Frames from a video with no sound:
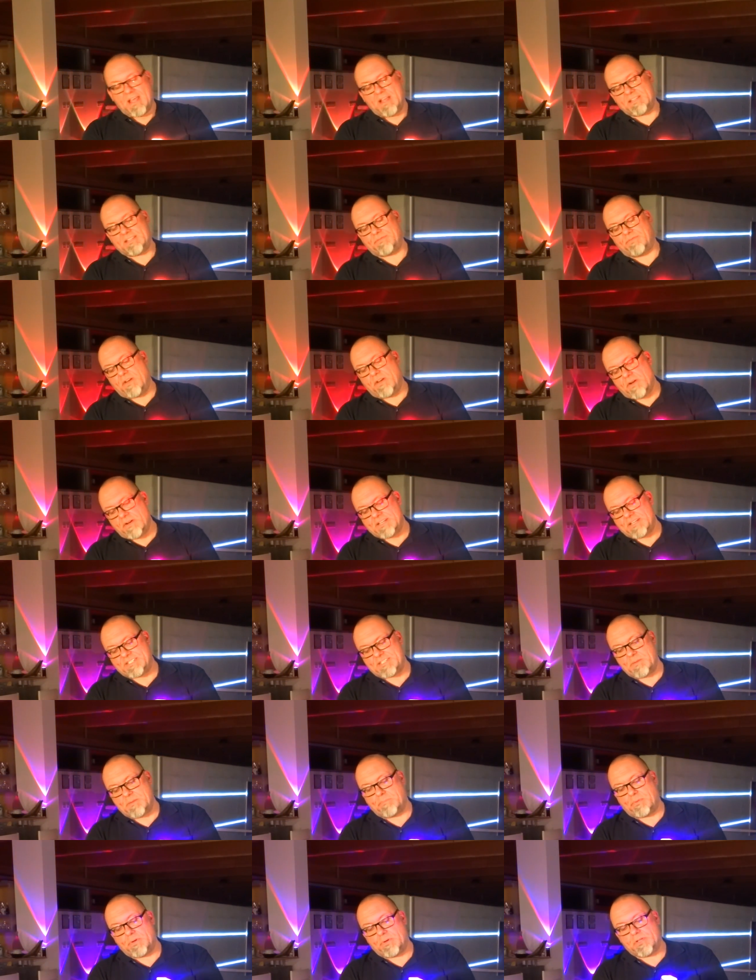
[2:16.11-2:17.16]
It's very
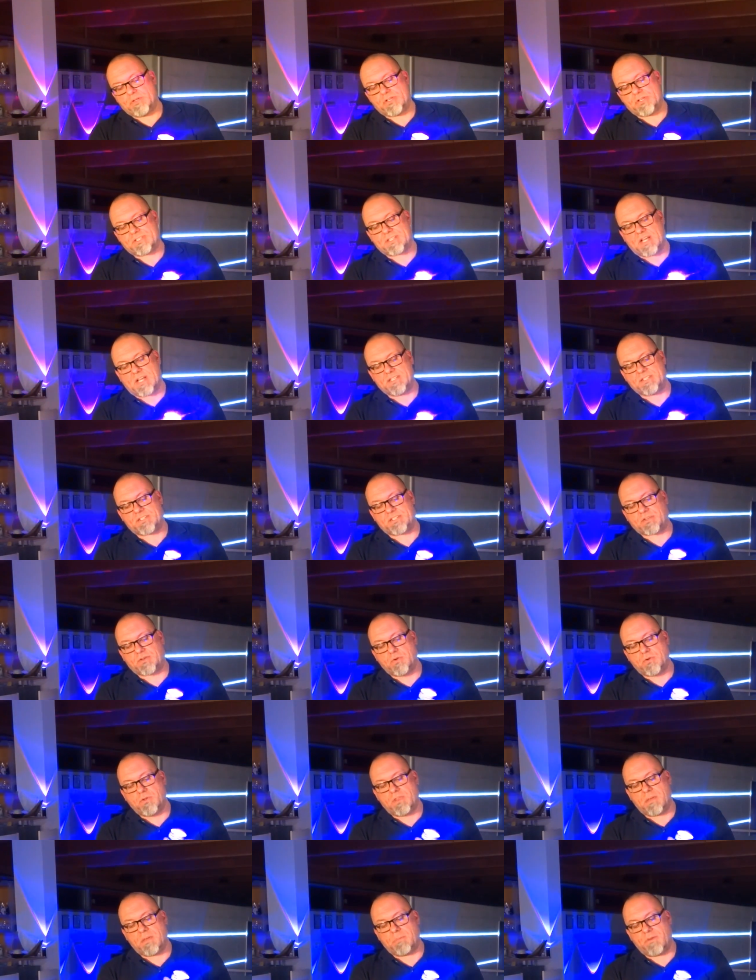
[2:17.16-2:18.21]
simple. You just
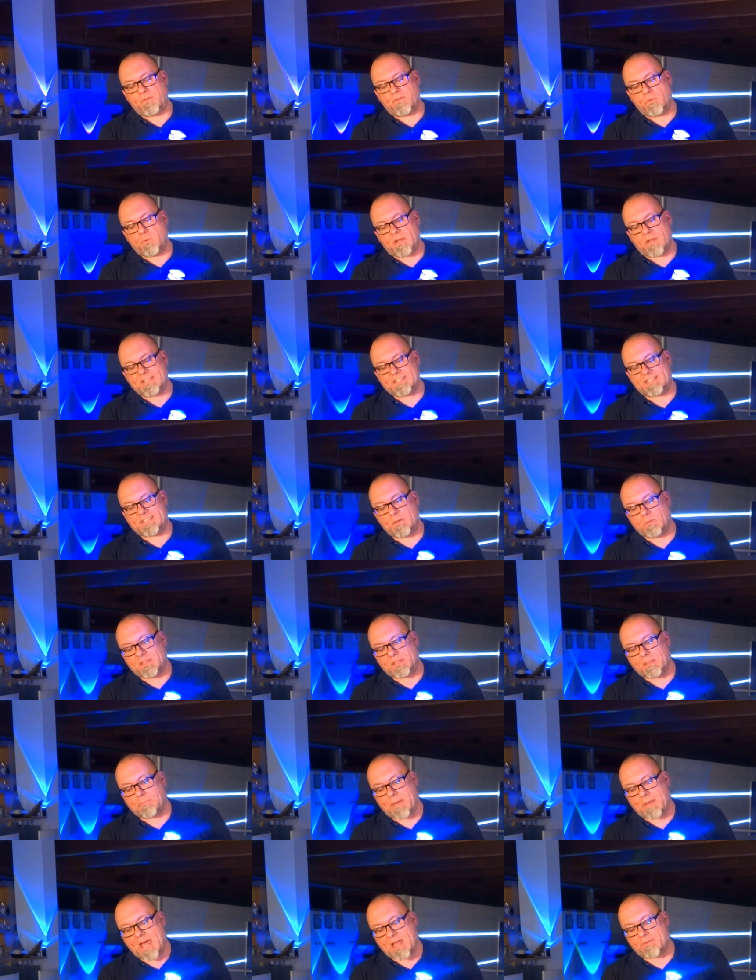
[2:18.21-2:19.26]
unscrew them if you want to see what
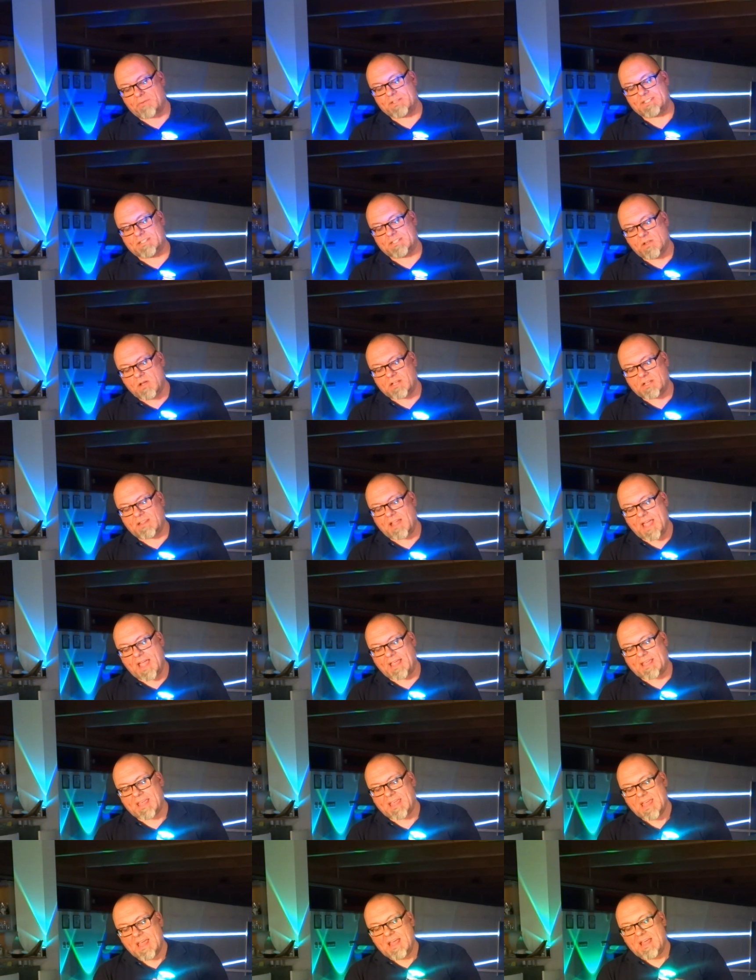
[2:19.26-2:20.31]
the batteries look
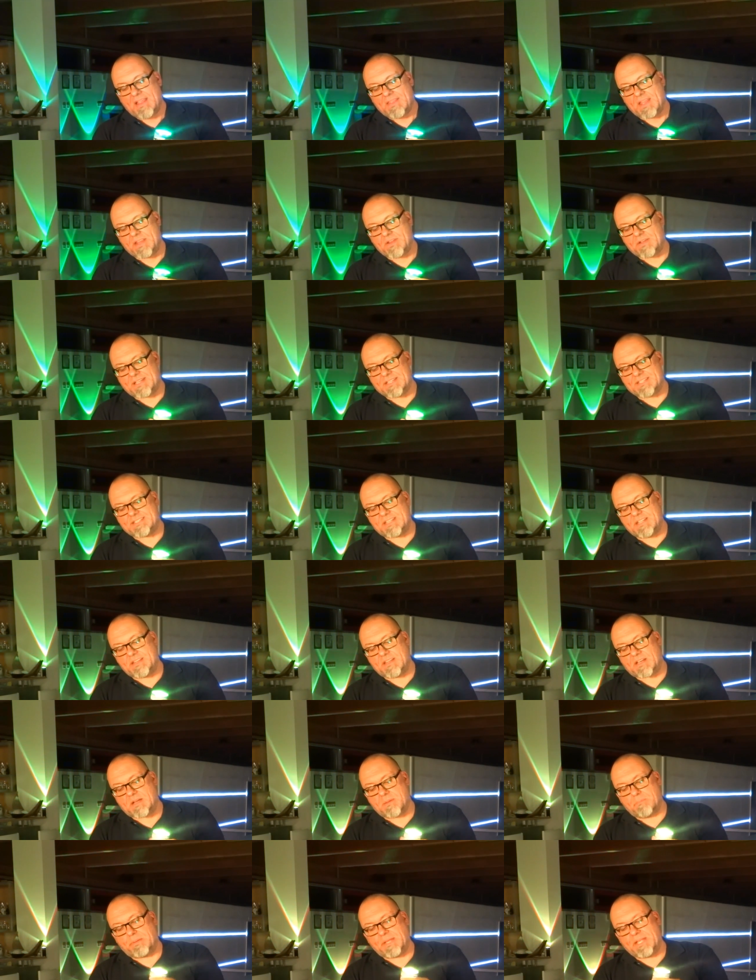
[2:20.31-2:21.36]
like and you can see
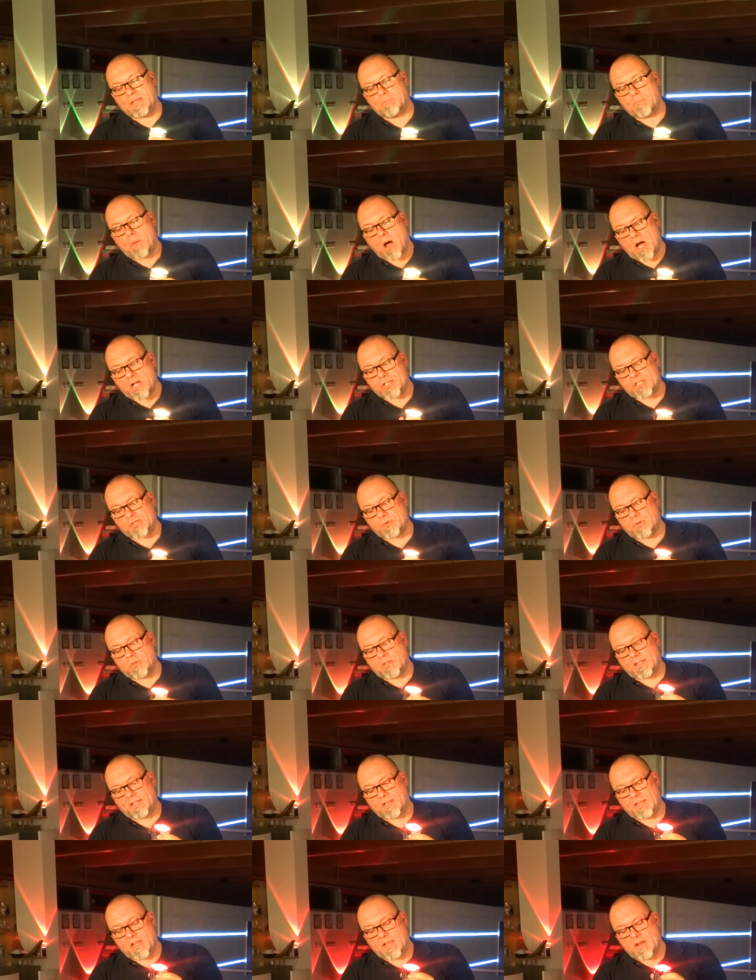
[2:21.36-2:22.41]
the complete
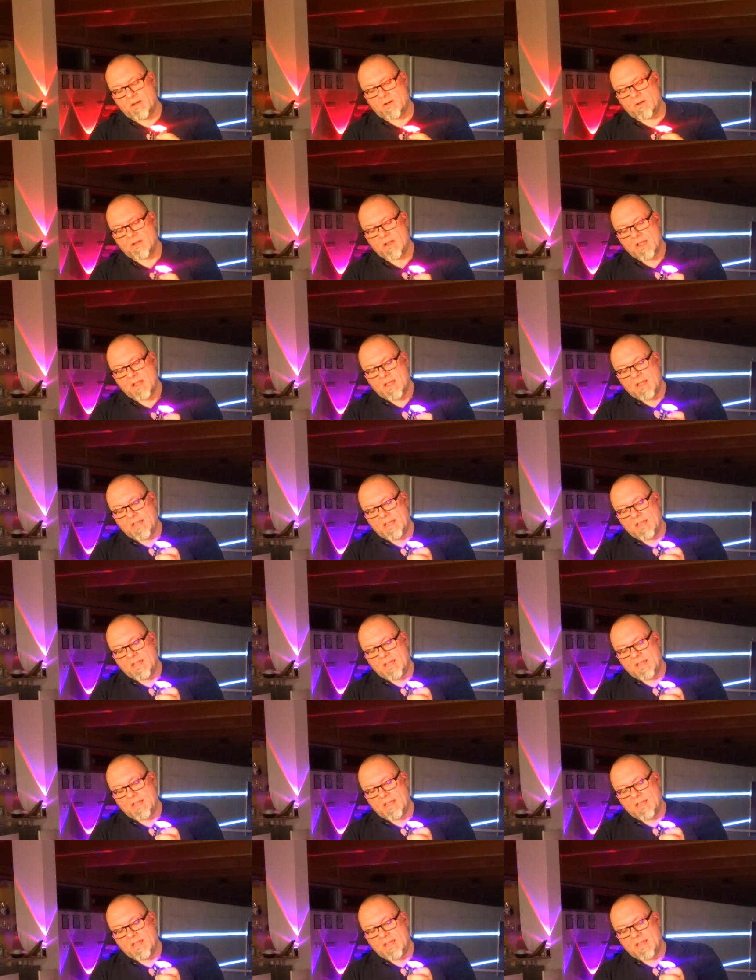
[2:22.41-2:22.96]
module in here.